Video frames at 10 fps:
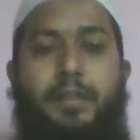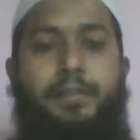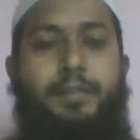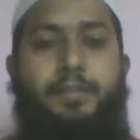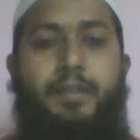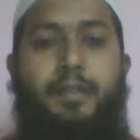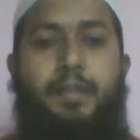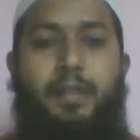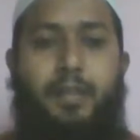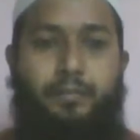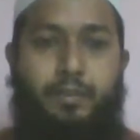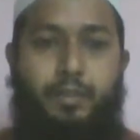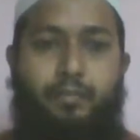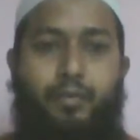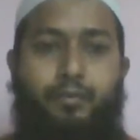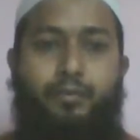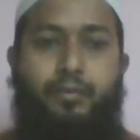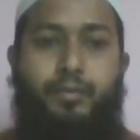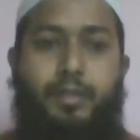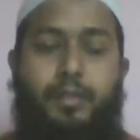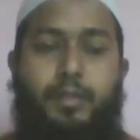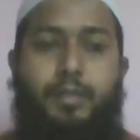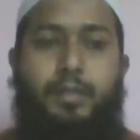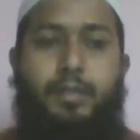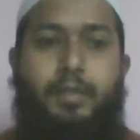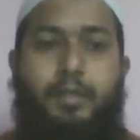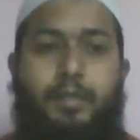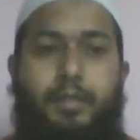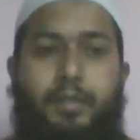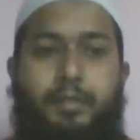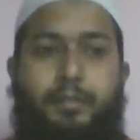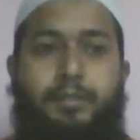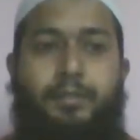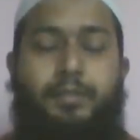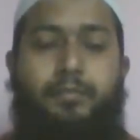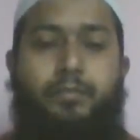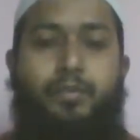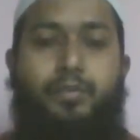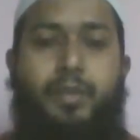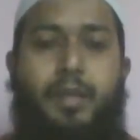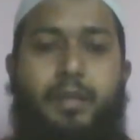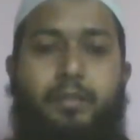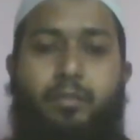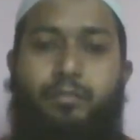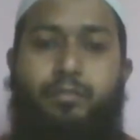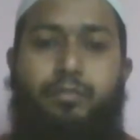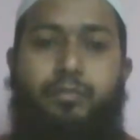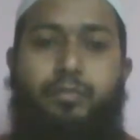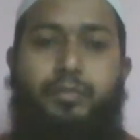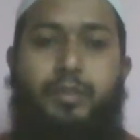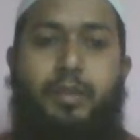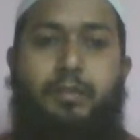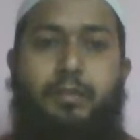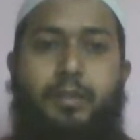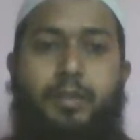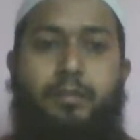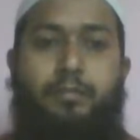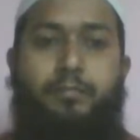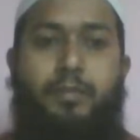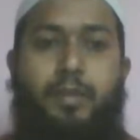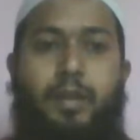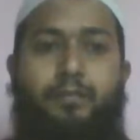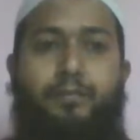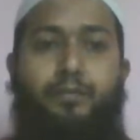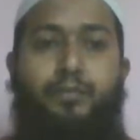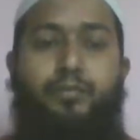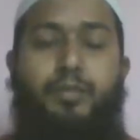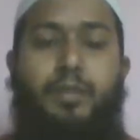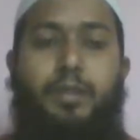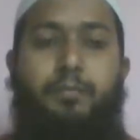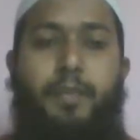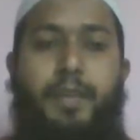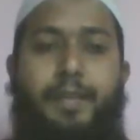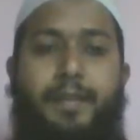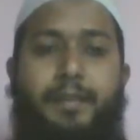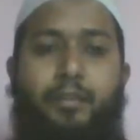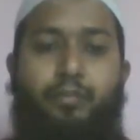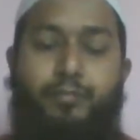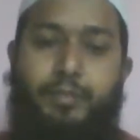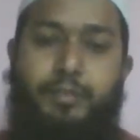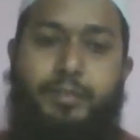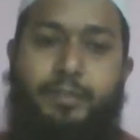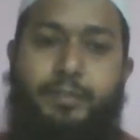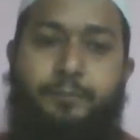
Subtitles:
These are actually not good. Those are not good. Those are harmful to the man and humanity.